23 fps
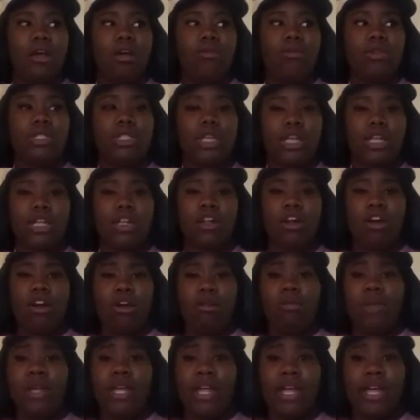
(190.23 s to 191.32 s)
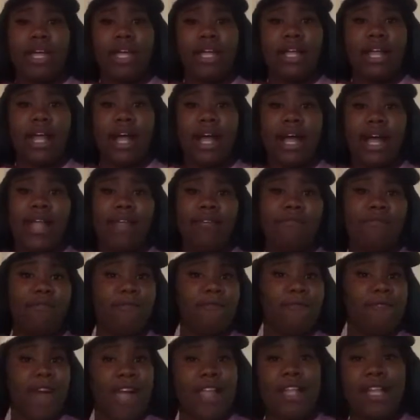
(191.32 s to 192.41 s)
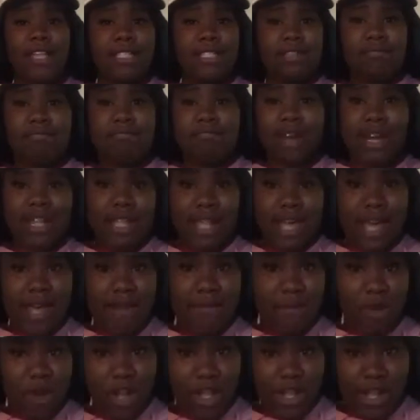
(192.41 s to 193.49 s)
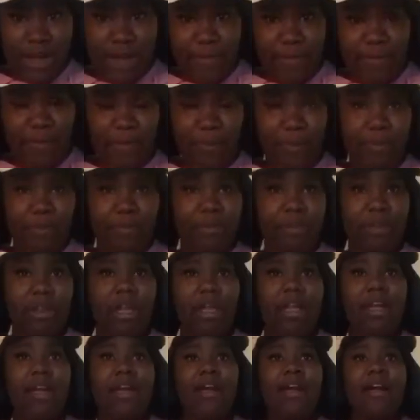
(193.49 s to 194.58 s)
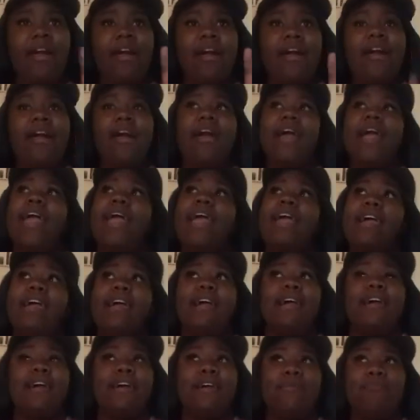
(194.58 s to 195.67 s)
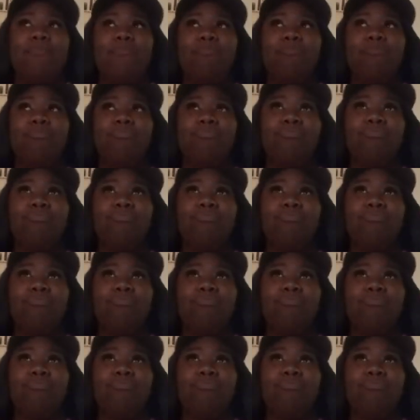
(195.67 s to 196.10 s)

we stayed there the whole weekend. I got it from Friday to Monday morning, and